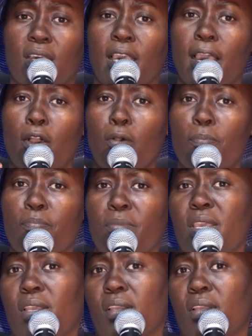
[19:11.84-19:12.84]
Help
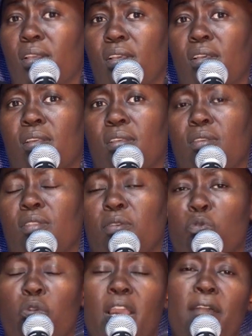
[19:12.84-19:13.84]
me.
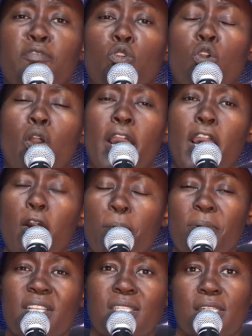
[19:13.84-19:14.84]
We have to go
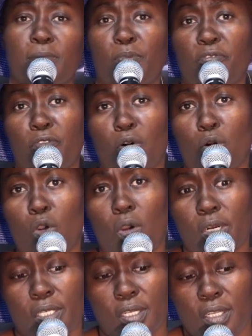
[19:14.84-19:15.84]
helplessly before
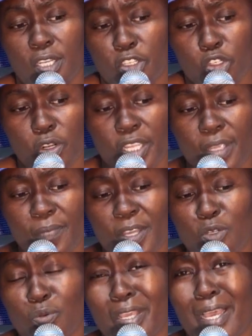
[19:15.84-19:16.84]
God, showing him
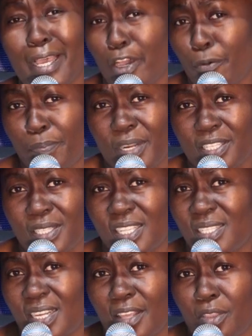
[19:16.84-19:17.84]
that we are helpless.
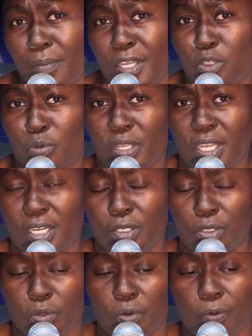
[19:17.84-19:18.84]
There's nothing much we
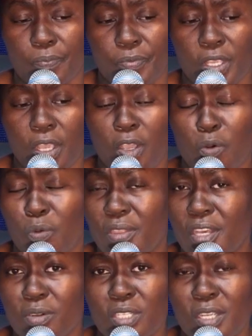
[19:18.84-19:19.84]
can do.
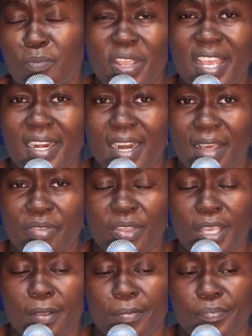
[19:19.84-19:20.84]
Without him, we are
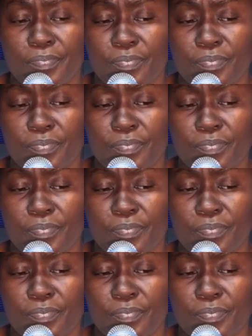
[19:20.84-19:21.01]
nothing.